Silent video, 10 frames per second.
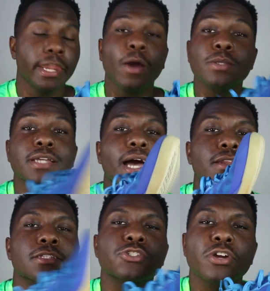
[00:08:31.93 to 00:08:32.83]
And I was kind
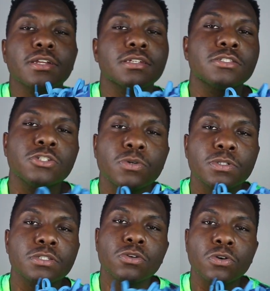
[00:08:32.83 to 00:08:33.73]
of struggling too in
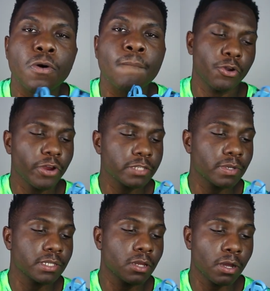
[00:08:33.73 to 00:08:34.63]
school. My grades
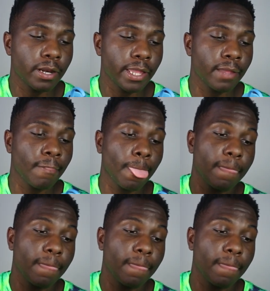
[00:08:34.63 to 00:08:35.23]
wasn't all that.